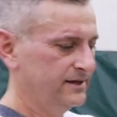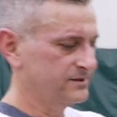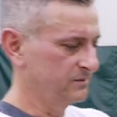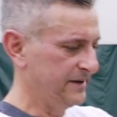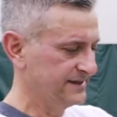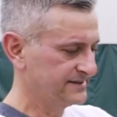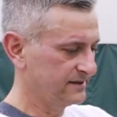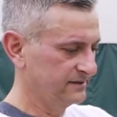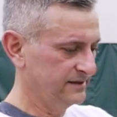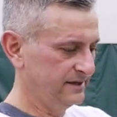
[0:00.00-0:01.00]
So
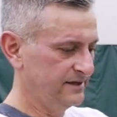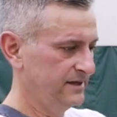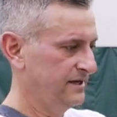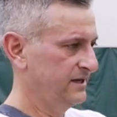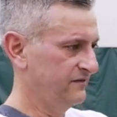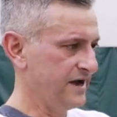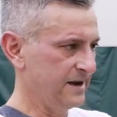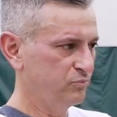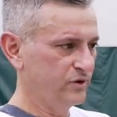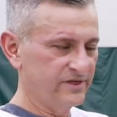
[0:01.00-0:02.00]
basically, if
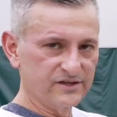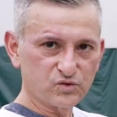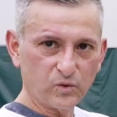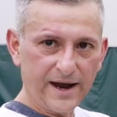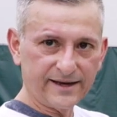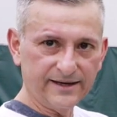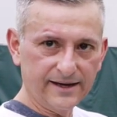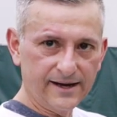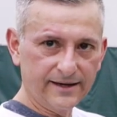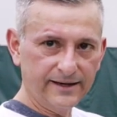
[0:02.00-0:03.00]
I put this
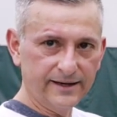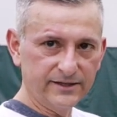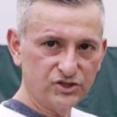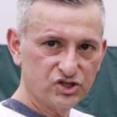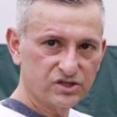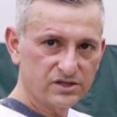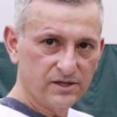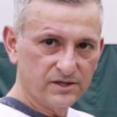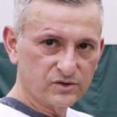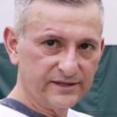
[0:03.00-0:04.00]
racket on edge,
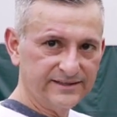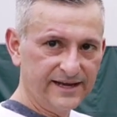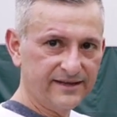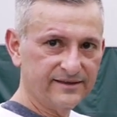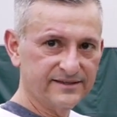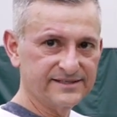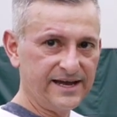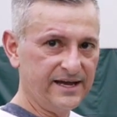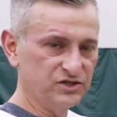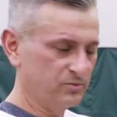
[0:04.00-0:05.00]
so I take this
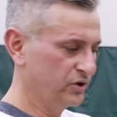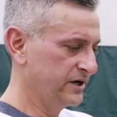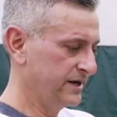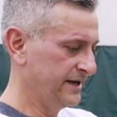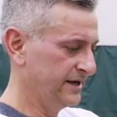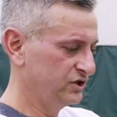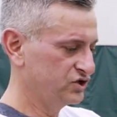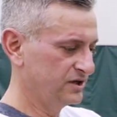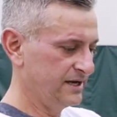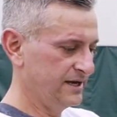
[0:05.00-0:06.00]
edge, put it on
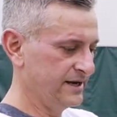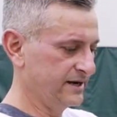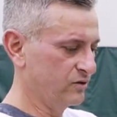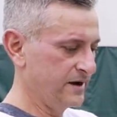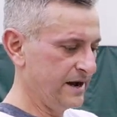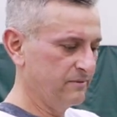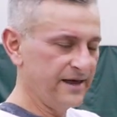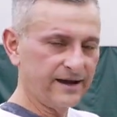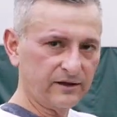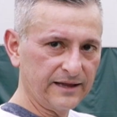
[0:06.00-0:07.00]
edge, and I grab
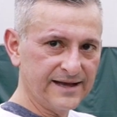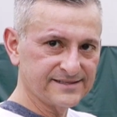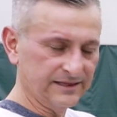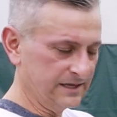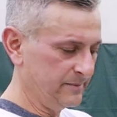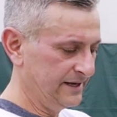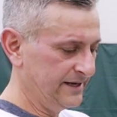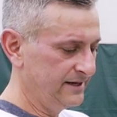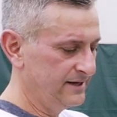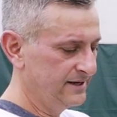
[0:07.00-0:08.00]
that glass of
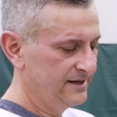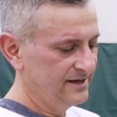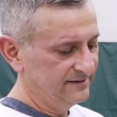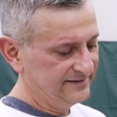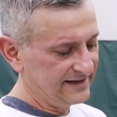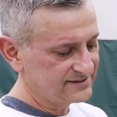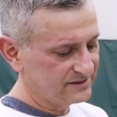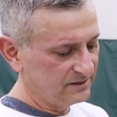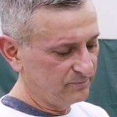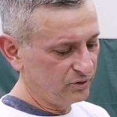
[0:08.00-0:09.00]
lemonade, that's
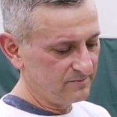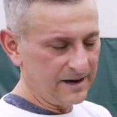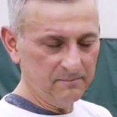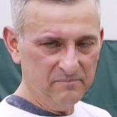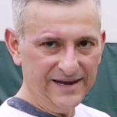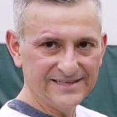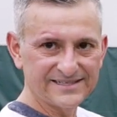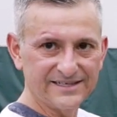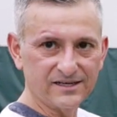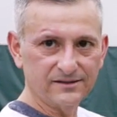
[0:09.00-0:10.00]
going to put my
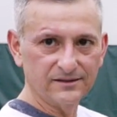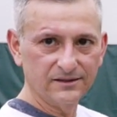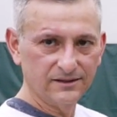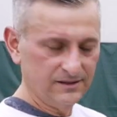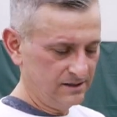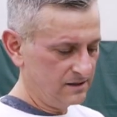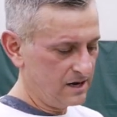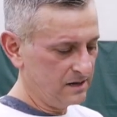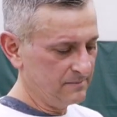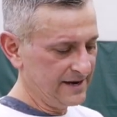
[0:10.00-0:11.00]
base knuckle
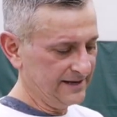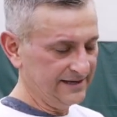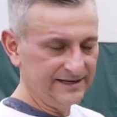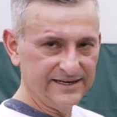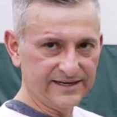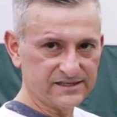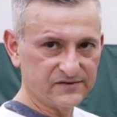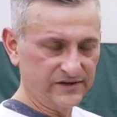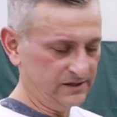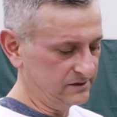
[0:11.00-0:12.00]
on my index
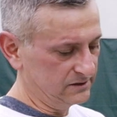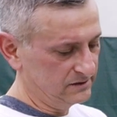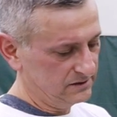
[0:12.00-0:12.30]
finger